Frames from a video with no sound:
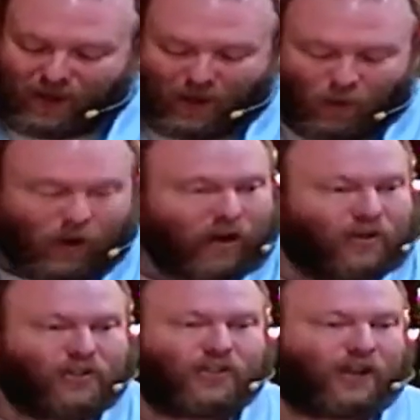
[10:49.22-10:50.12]
we are to
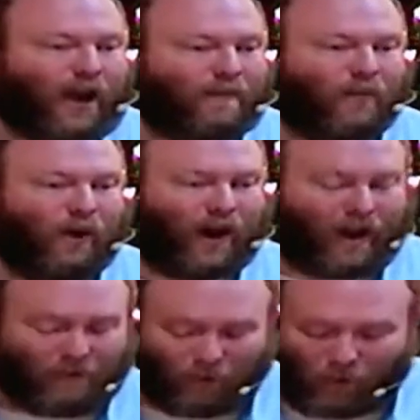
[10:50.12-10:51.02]
stop
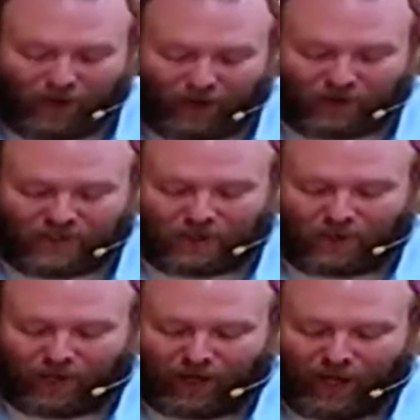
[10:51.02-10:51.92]
whatever we are
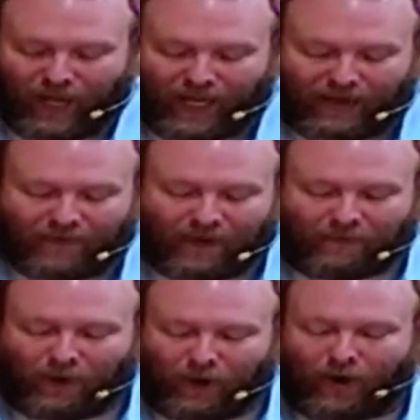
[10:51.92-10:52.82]
doing, even if
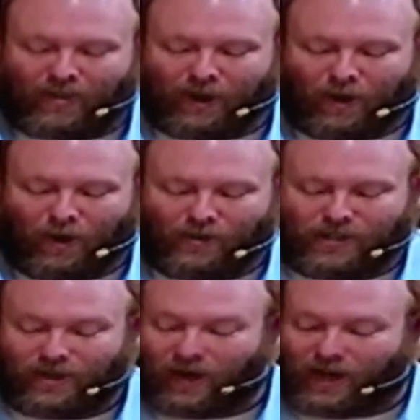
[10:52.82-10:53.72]
we are at the
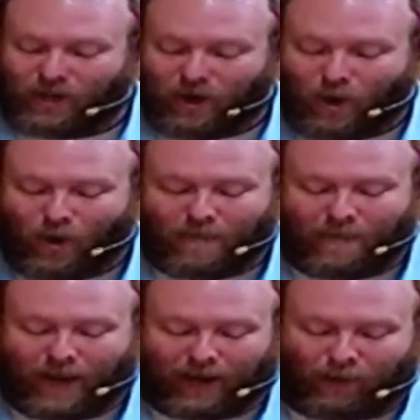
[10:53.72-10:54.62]
altar, and go and
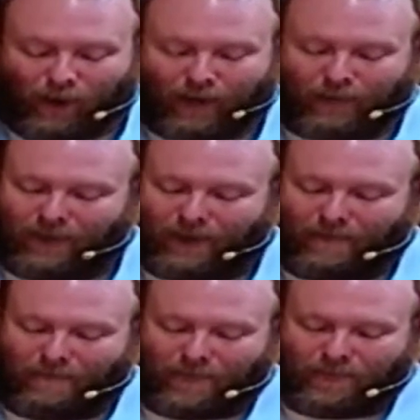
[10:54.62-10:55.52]
make it right with
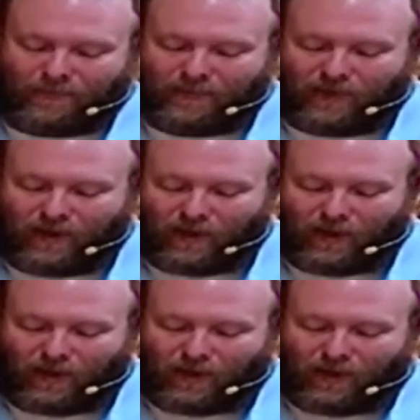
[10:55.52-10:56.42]
them.
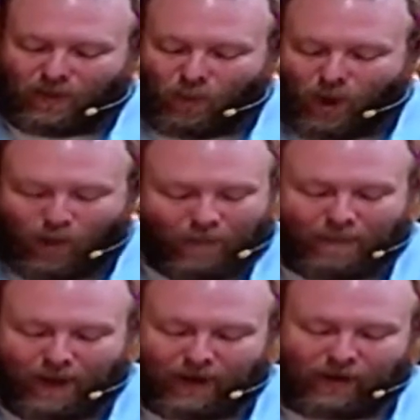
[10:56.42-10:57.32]
Well, what
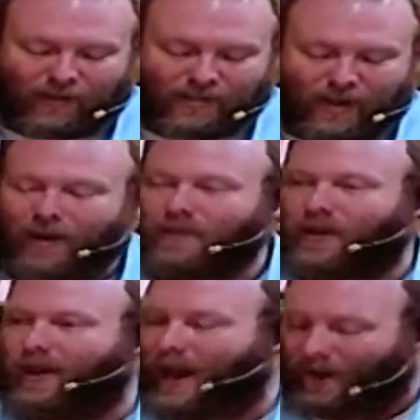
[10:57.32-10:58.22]
better time
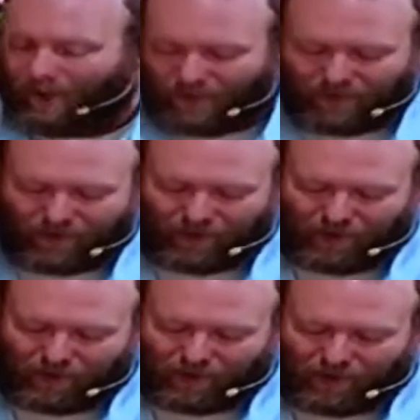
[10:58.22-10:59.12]
than now
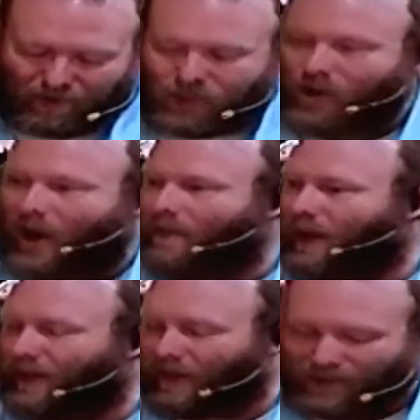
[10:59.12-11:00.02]
to try and
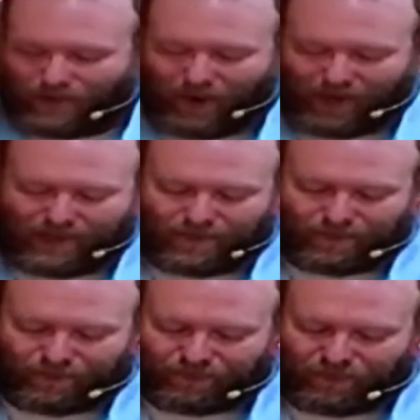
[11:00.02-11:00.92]
make things right?
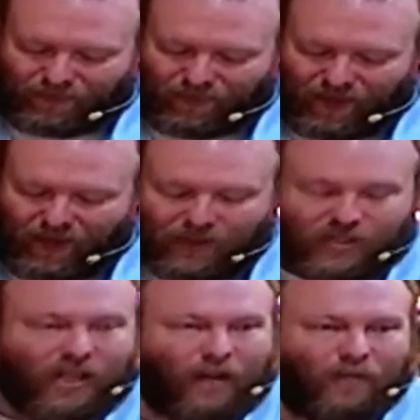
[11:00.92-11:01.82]
You
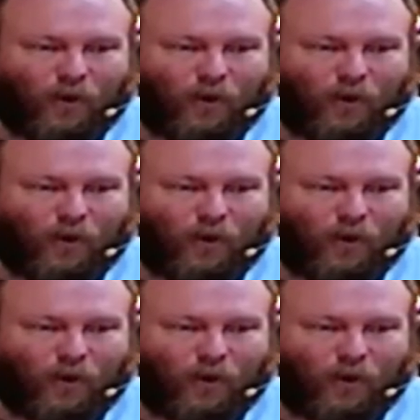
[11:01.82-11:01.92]
see, if you